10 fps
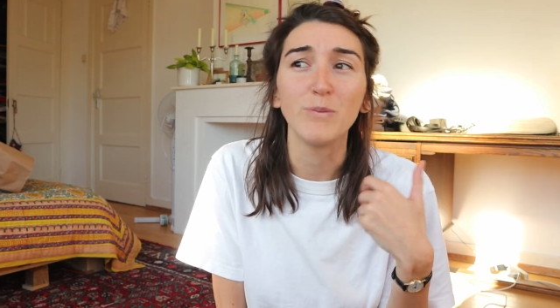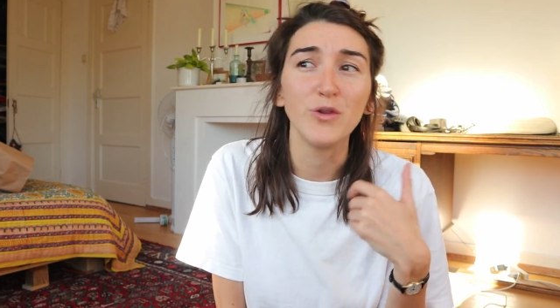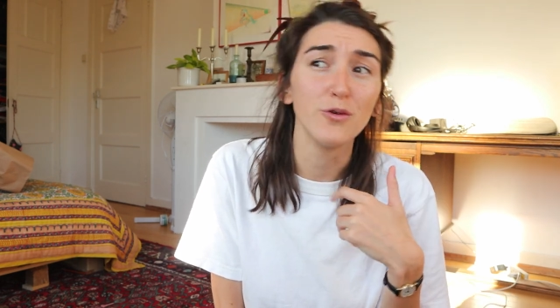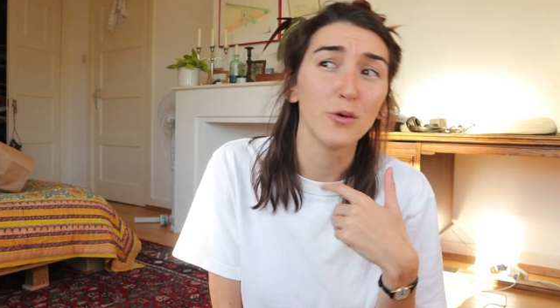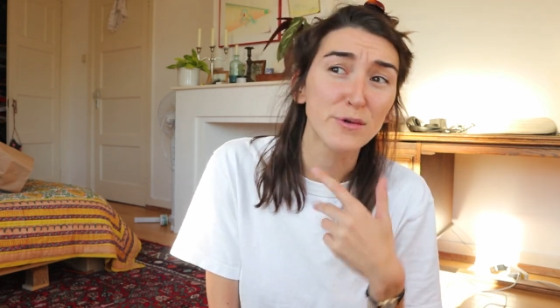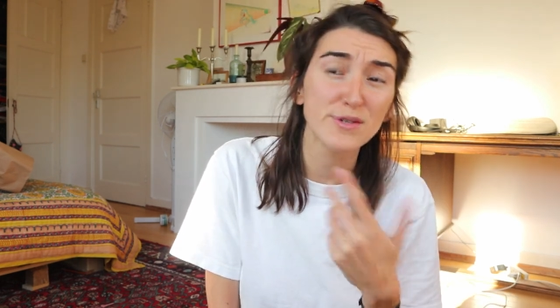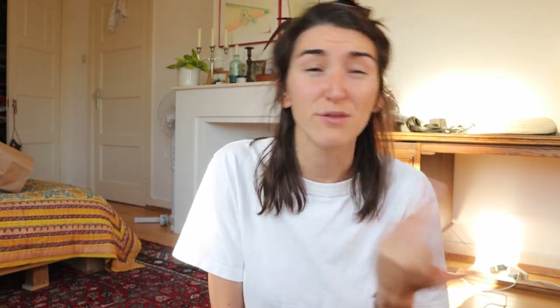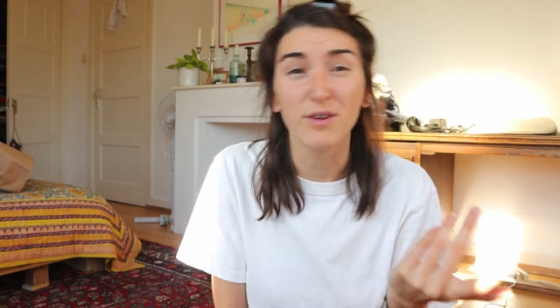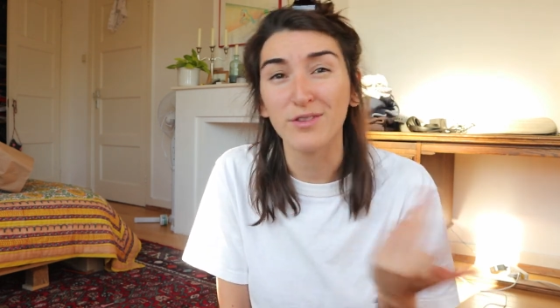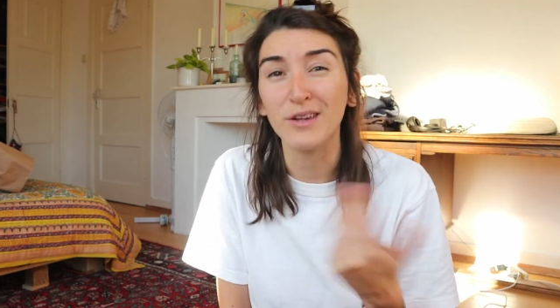You also
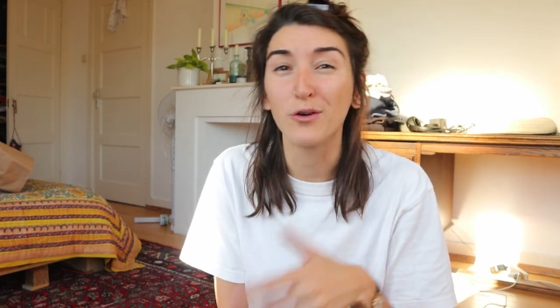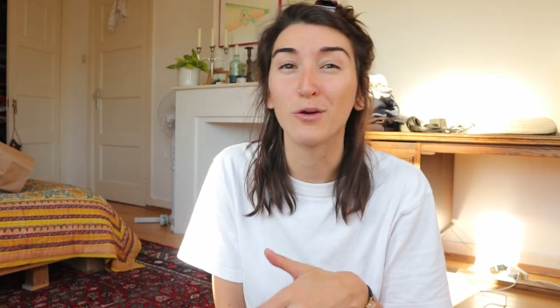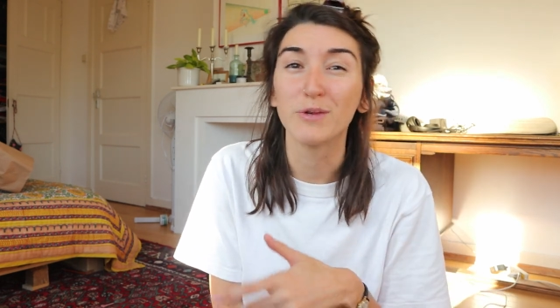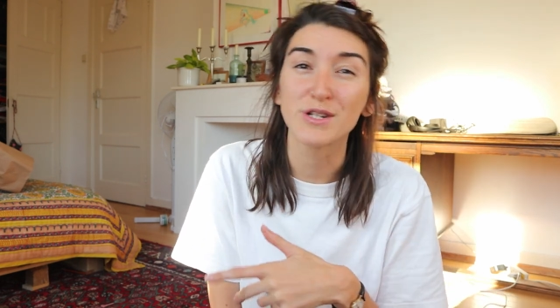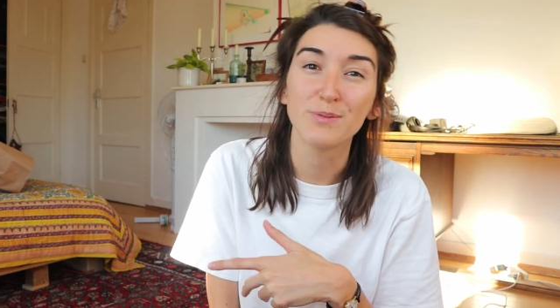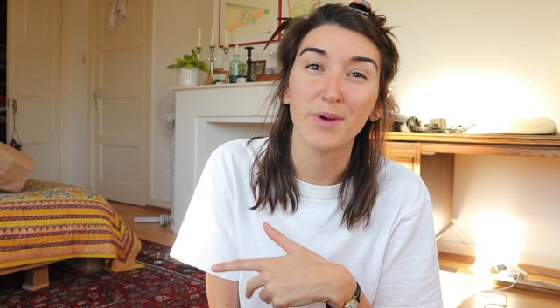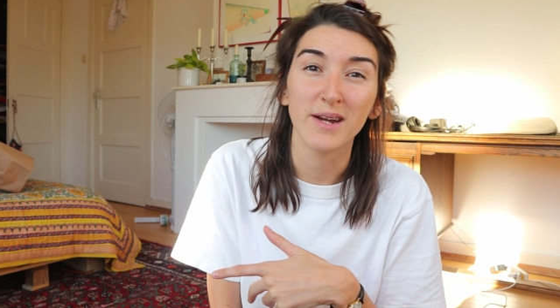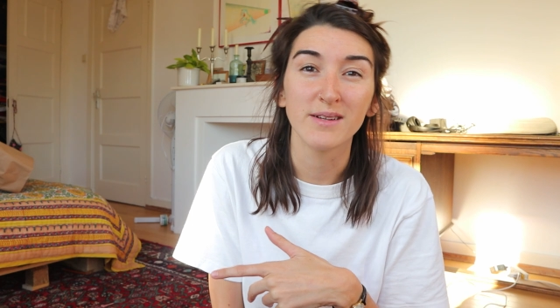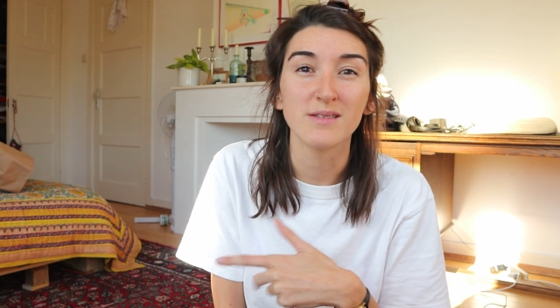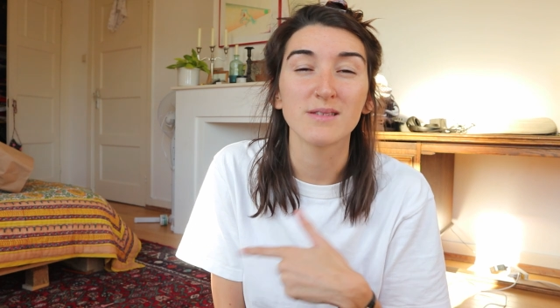roughly know which
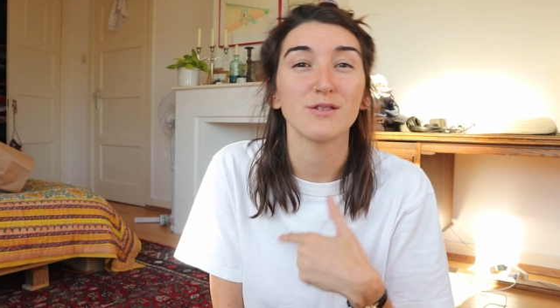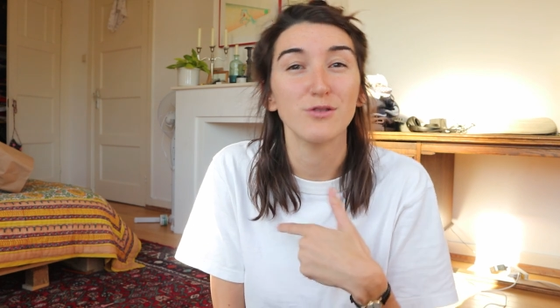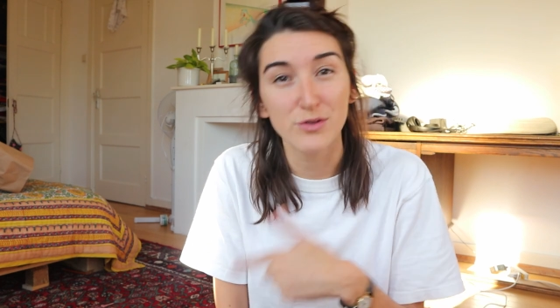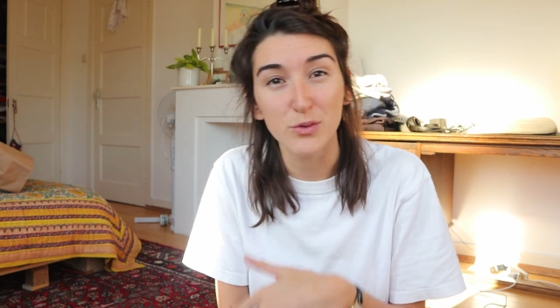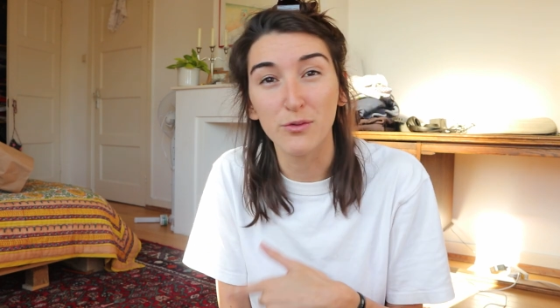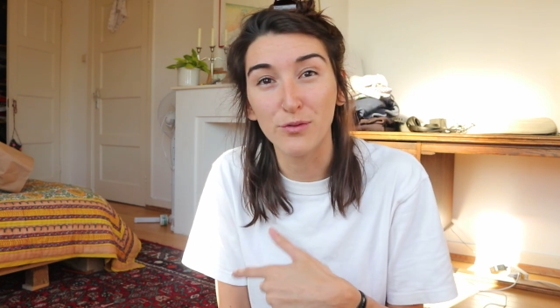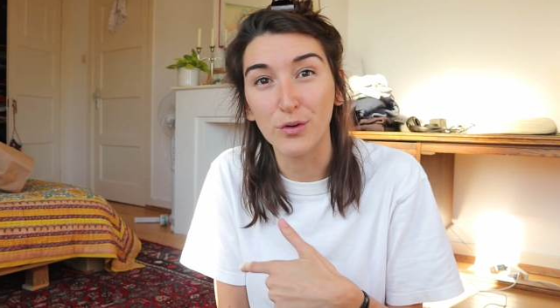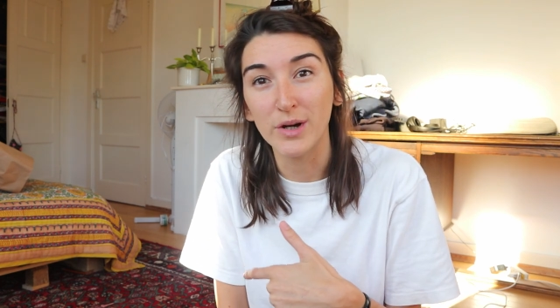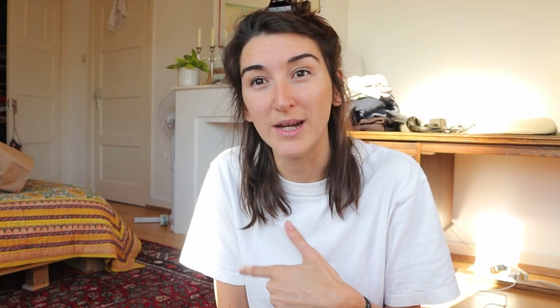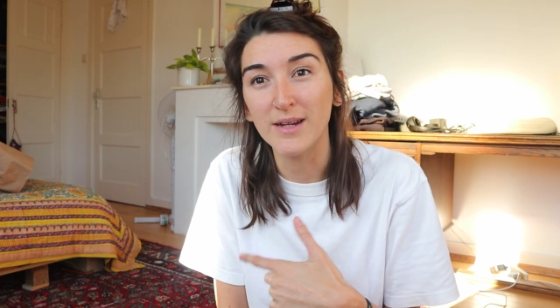spiders to
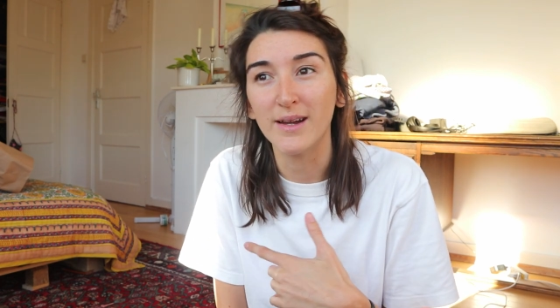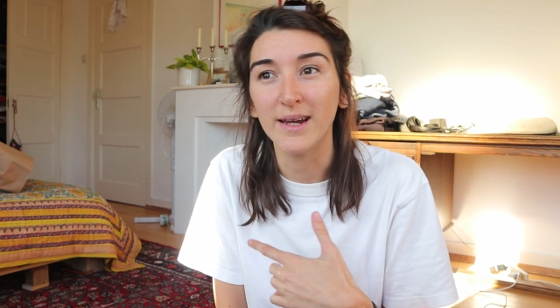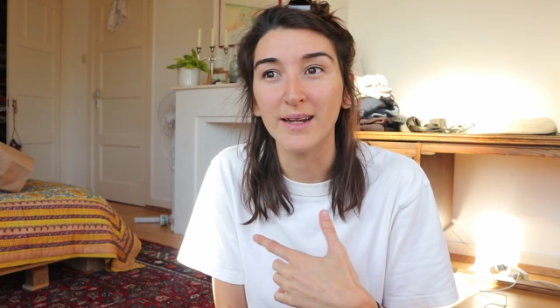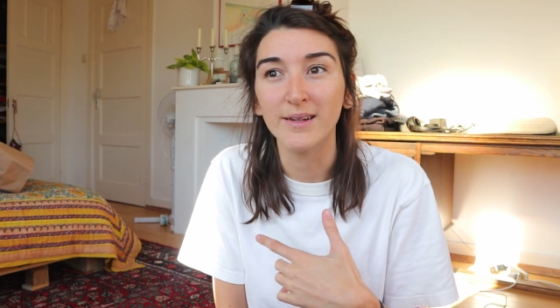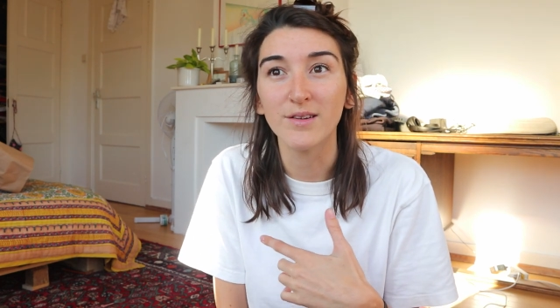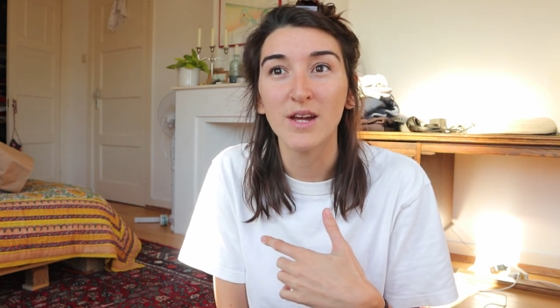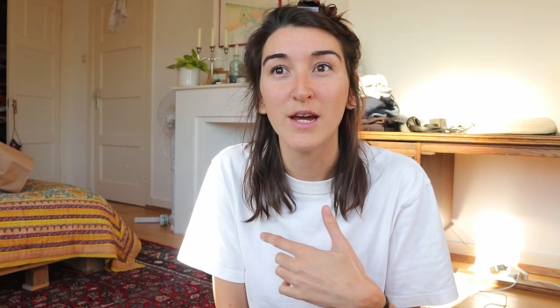avoid, and